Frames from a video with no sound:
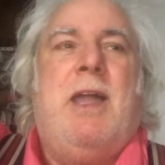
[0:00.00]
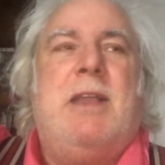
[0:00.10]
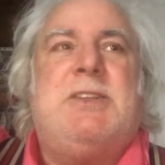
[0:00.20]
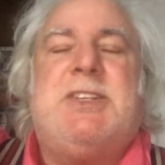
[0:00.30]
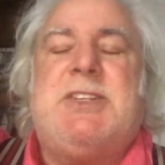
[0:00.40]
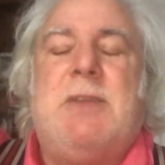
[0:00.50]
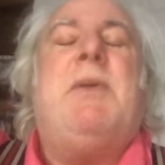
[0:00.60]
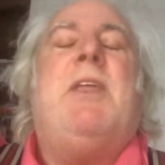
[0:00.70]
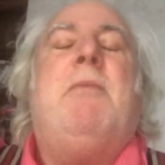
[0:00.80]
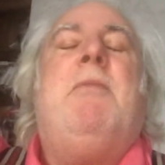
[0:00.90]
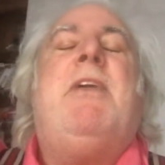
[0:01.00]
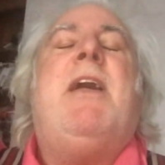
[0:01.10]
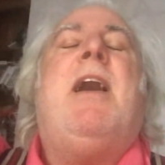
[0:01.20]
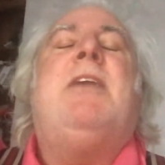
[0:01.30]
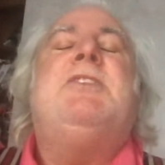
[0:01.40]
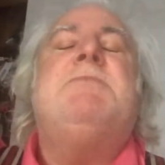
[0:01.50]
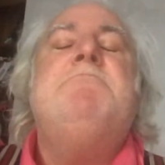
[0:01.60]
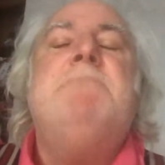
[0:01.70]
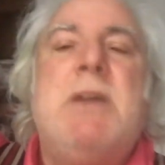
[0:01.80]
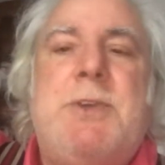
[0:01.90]
And some of them, they are just
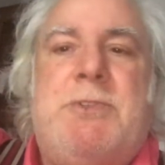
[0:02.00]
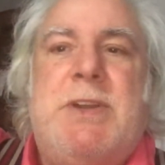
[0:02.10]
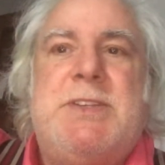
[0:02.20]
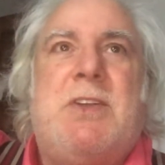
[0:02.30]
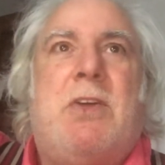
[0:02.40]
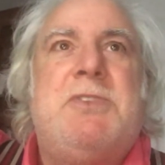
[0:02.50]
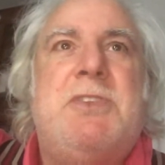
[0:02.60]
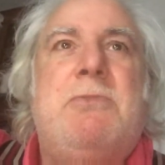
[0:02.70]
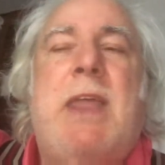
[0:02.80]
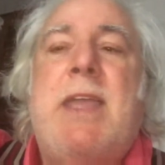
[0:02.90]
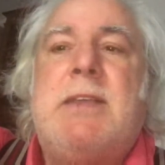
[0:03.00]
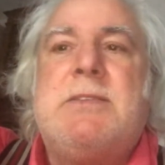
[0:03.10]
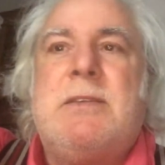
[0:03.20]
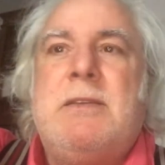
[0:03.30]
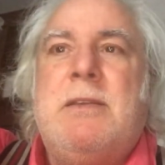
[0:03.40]
murderers on two legs.